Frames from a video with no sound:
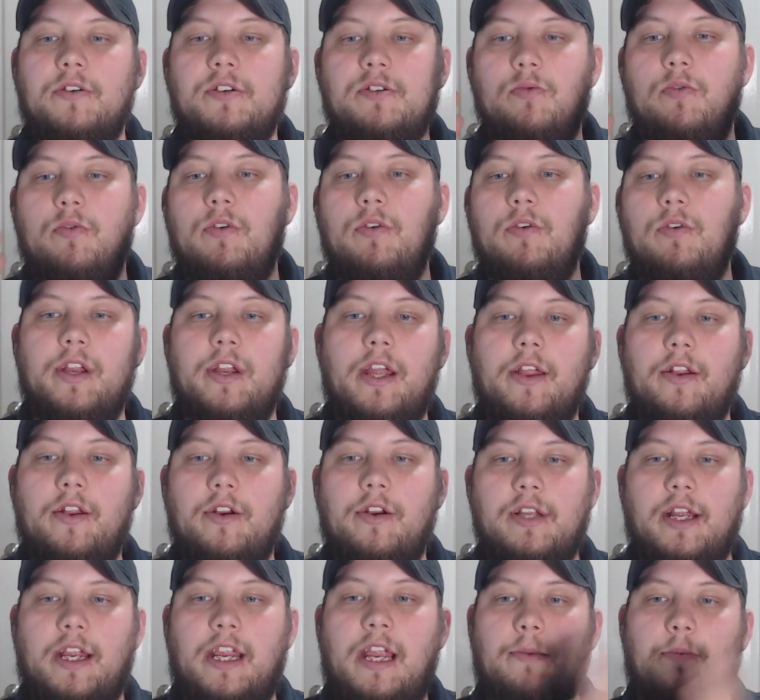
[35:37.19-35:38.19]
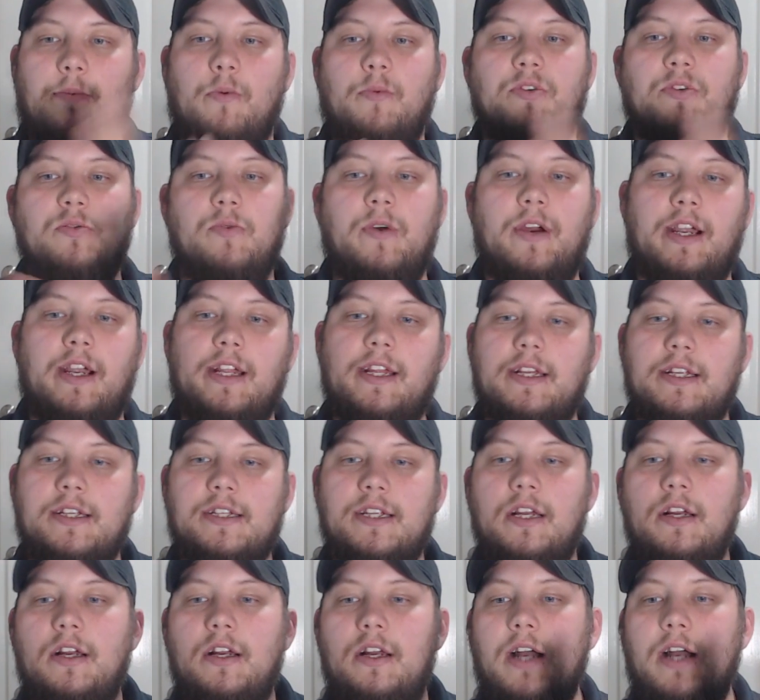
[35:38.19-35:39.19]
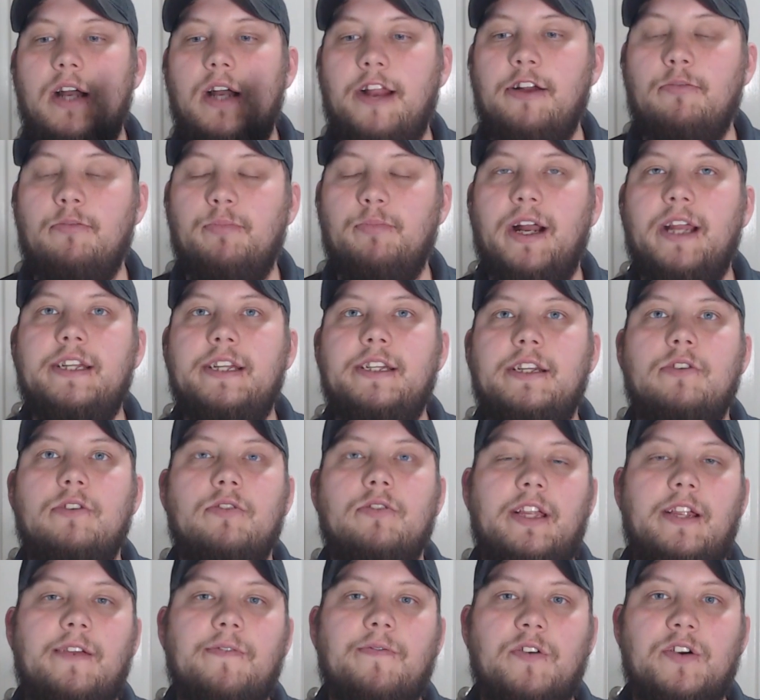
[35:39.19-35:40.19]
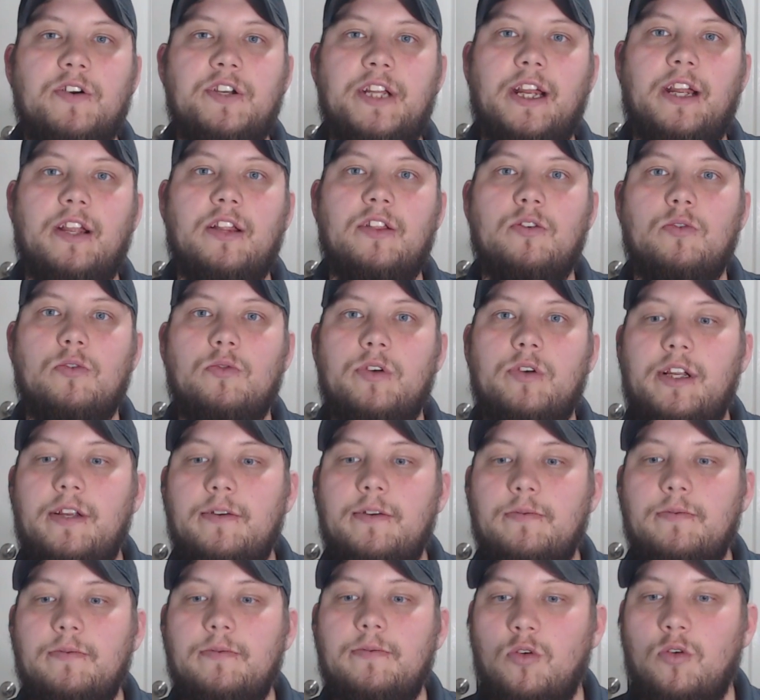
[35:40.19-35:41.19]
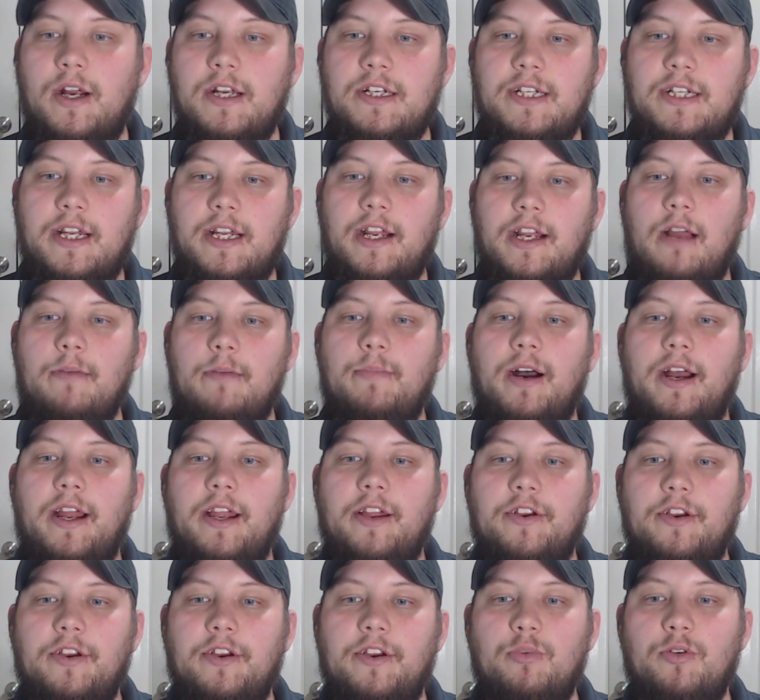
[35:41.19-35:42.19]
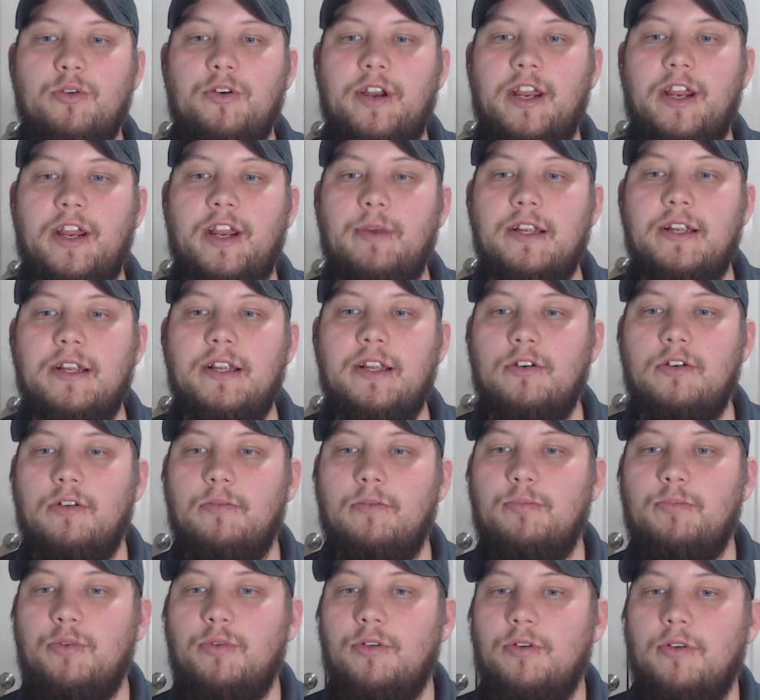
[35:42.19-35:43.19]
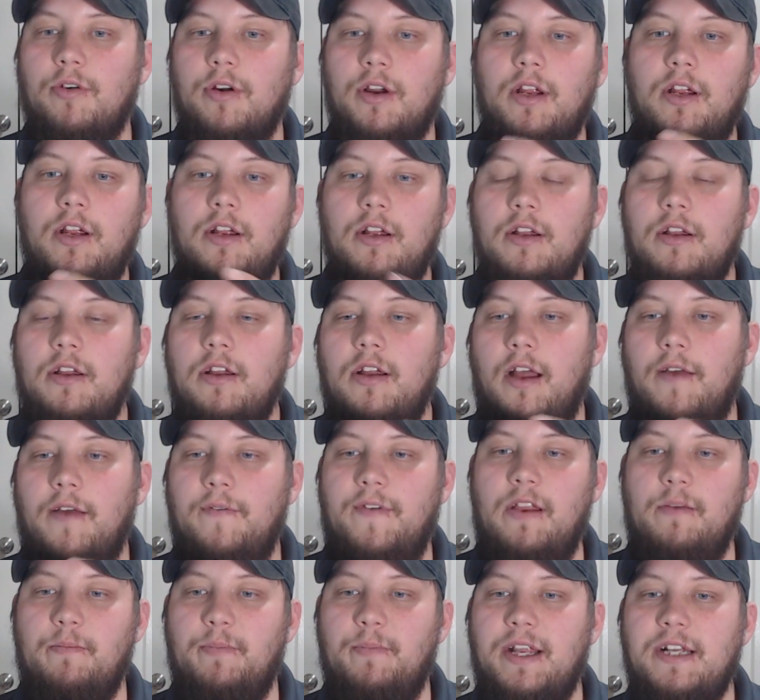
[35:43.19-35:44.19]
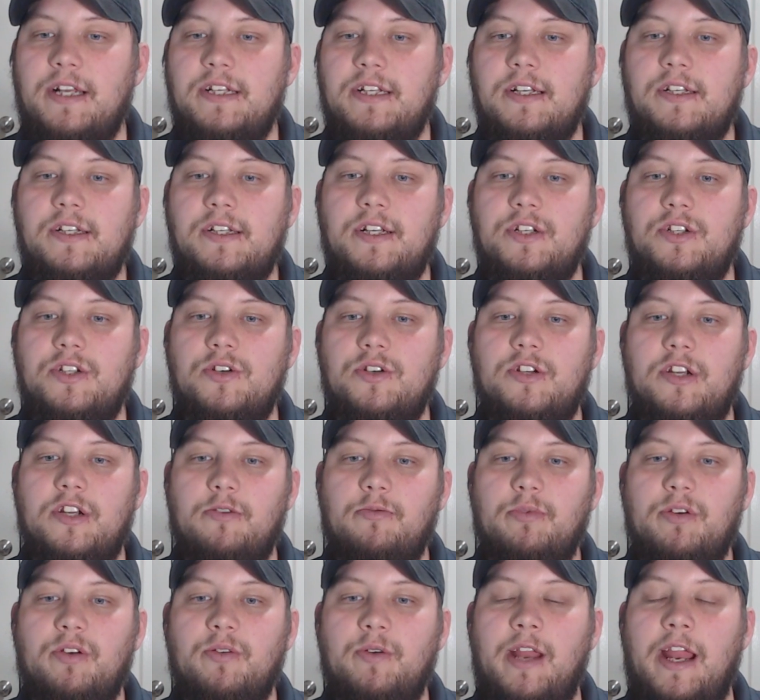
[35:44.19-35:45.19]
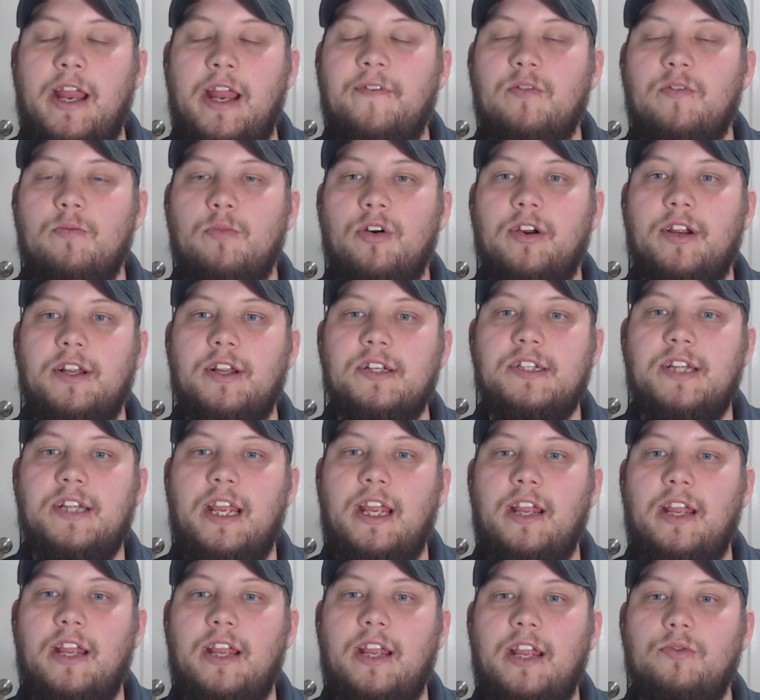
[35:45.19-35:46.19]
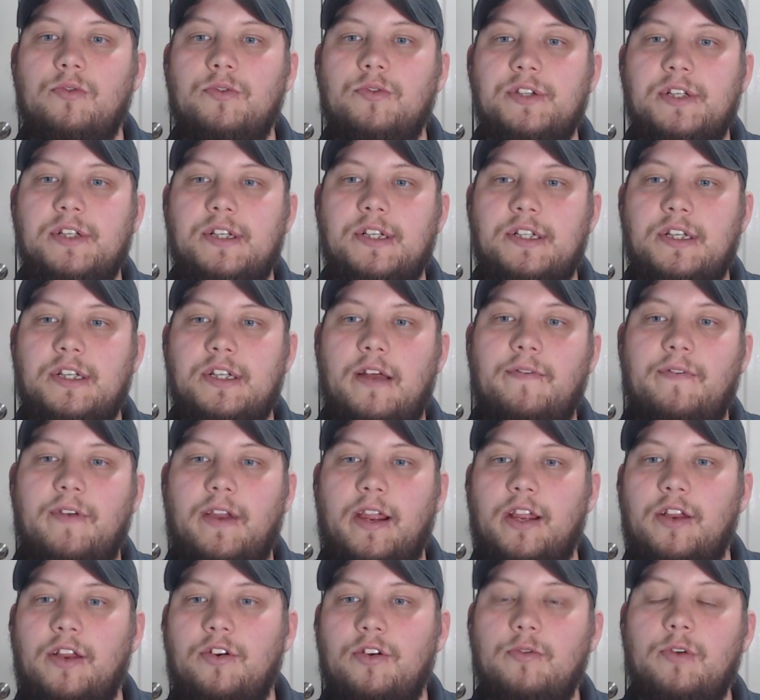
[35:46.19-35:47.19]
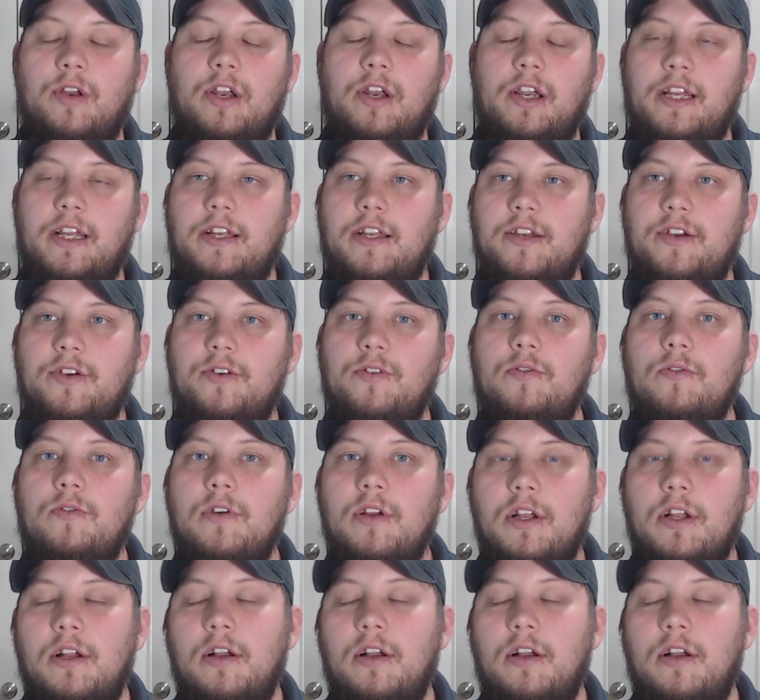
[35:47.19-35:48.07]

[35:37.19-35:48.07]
It's one or the other. I can't remember which way it is. I don't buy yearly for Tech Authority or YTech. I buy on a per day or per event basis, because usually between aftermarket scan tools and stuff, I can do what I need to do.